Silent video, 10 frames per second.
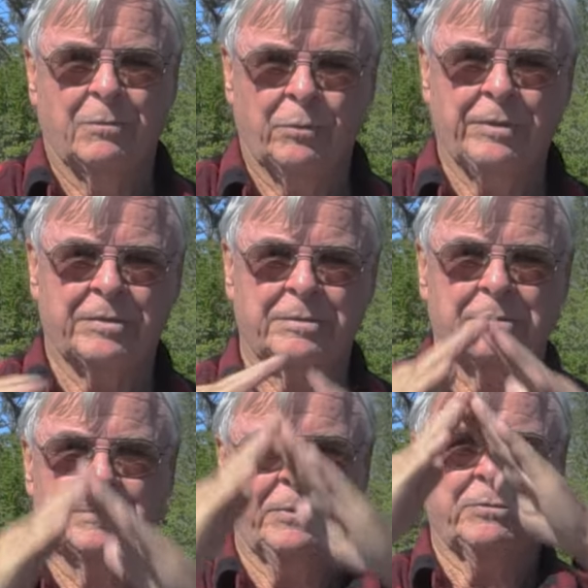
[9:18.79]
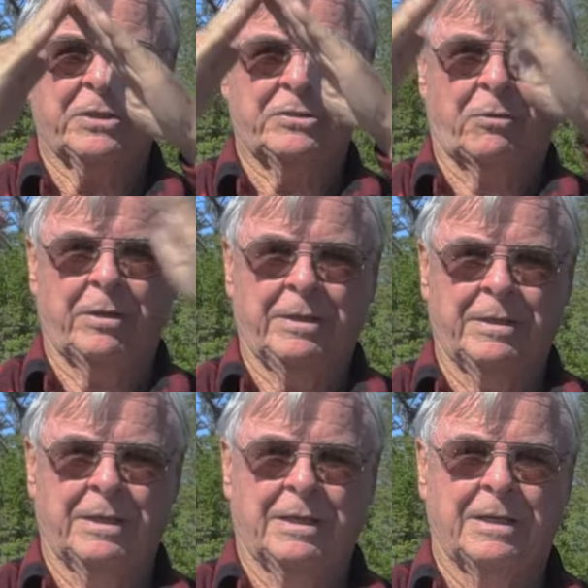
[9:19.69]
When the music started,
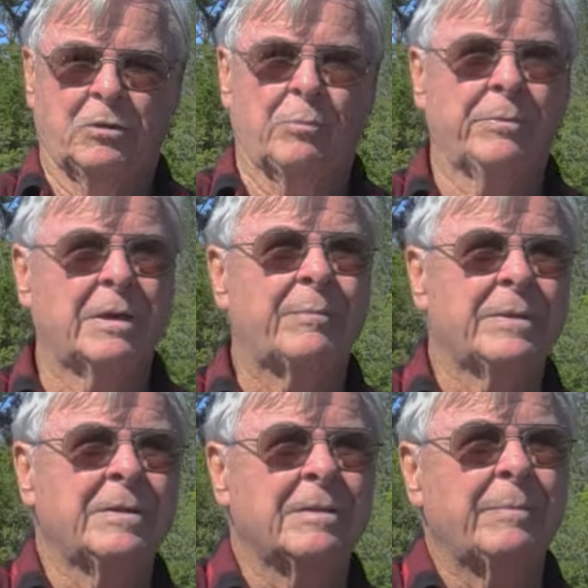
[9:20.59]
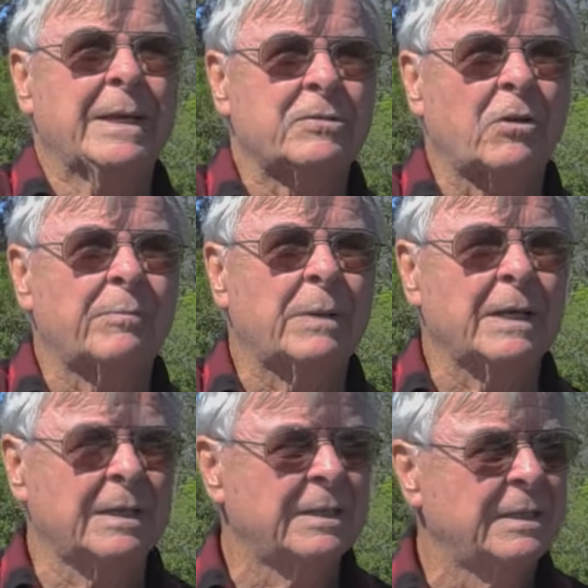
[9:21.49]
it opened up, and the band started
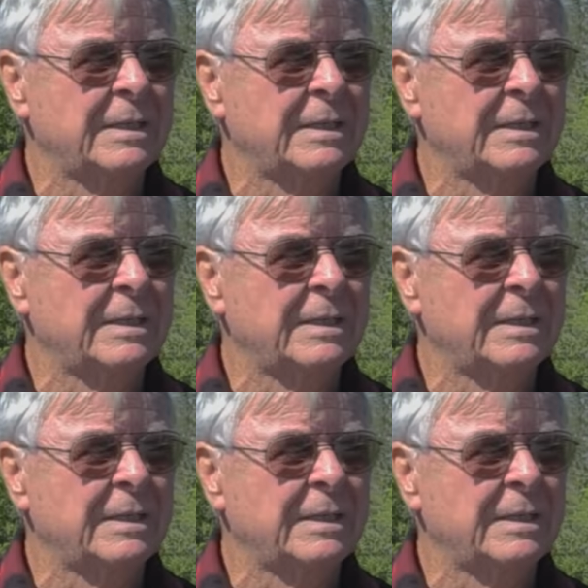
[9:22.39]
playing.